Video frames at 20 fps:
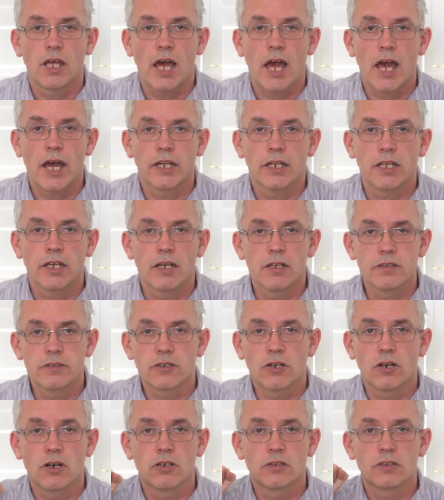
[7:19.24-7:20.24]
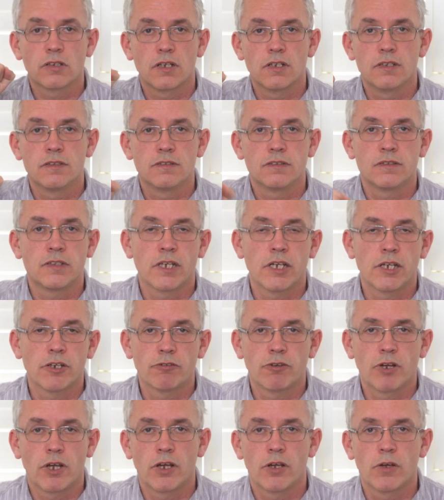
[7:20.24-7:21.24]
And it's got
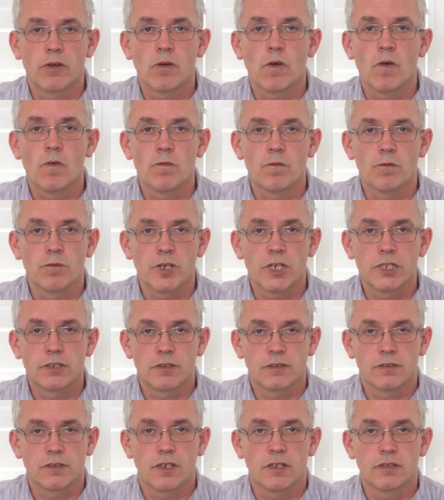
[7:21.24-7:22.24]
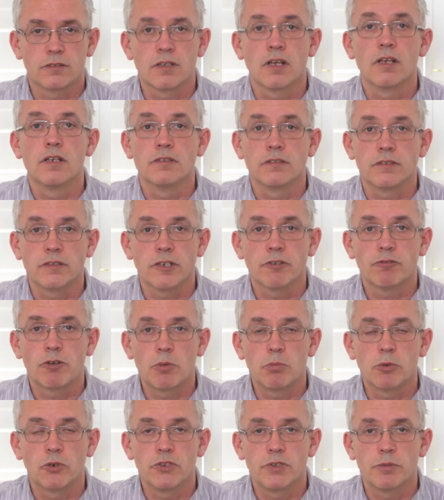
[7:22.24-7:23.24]
0 vertices, 0
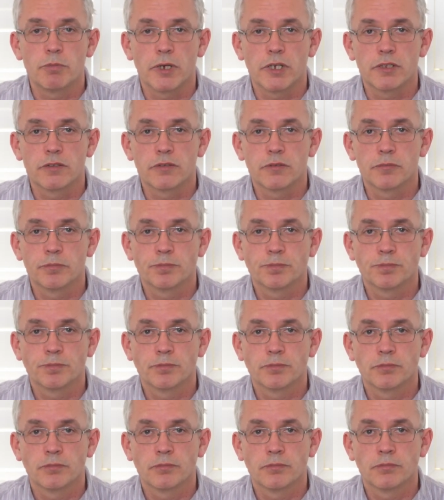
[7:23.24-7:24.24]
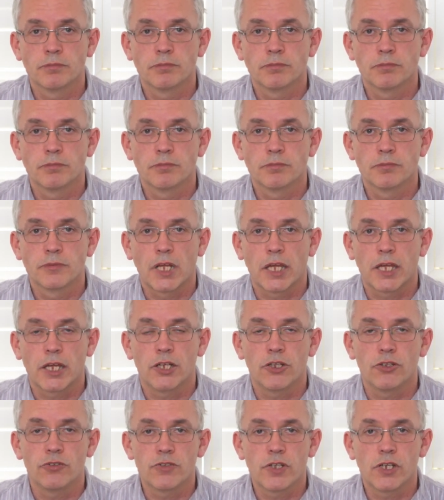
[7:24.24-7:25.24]
pointy bits.
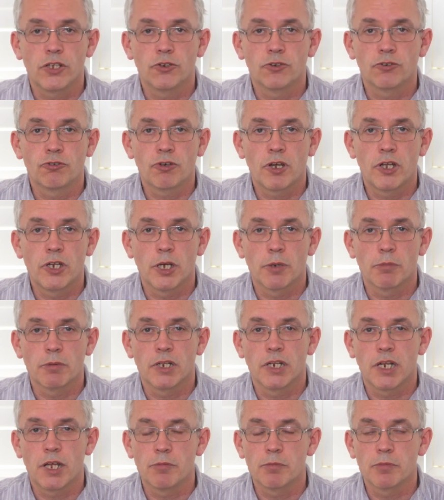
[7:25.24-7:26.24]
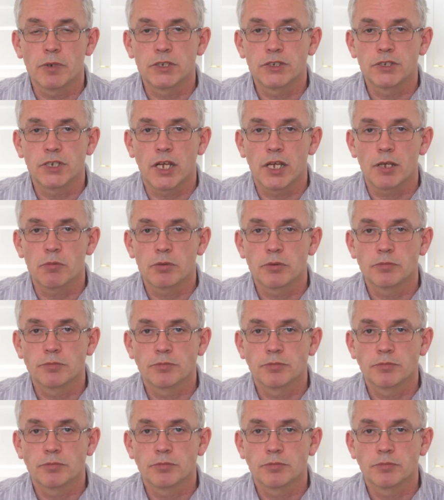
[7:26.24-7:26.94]
Can you tell you're grown up to name my shape?